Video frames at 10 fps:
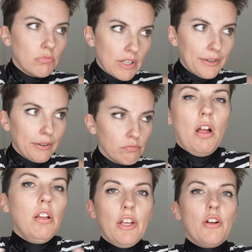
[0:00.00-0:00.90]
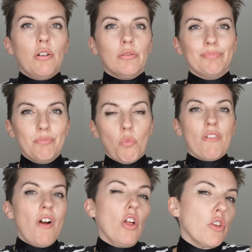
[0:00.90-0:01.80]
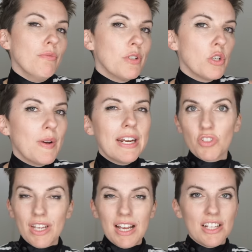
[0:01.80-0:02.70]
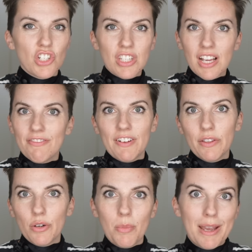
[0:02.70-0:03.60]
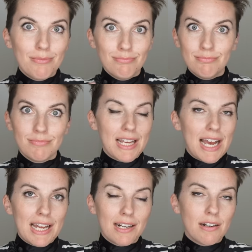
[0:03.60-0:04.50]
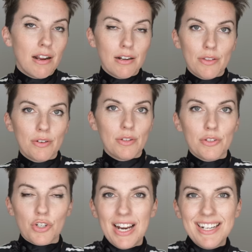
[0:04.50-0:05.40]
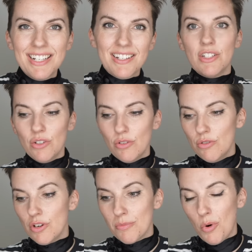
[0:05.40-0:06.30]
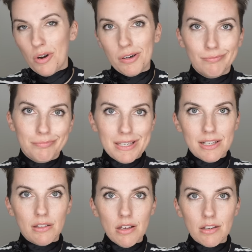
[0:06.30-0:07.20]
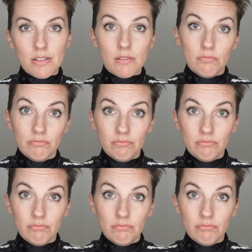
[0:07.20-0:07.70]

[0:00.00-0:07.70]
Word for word: I don't know, a little more volume to it. So yeah, it's just like a fun little way to add another little trend to your more basic looks.